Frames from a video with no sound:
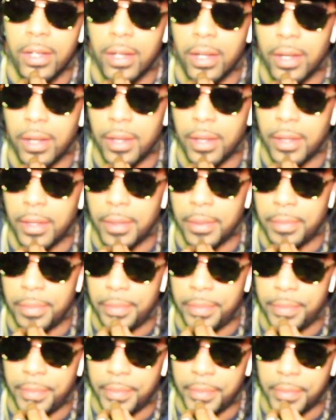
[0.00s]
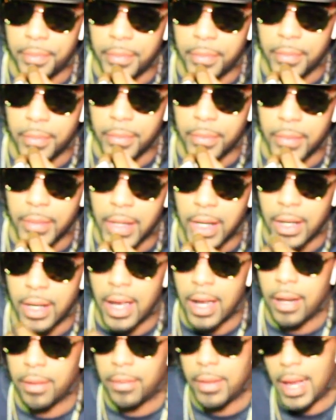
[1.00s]
Um, I
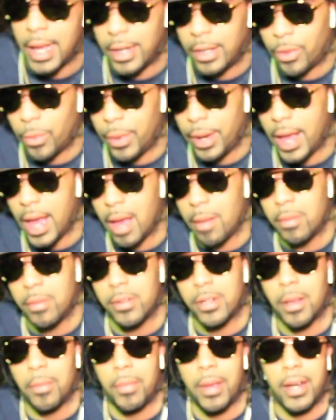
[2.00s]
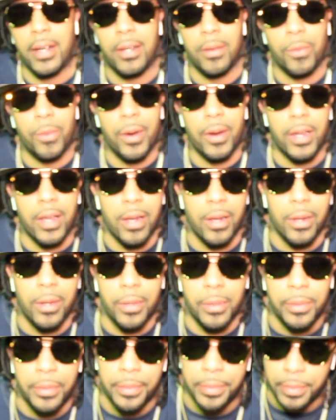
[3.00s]
got like three albums I'm about to work
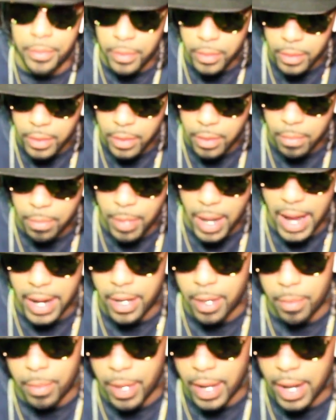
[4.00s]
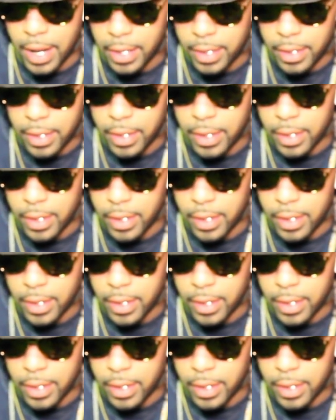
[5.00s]
on back to back.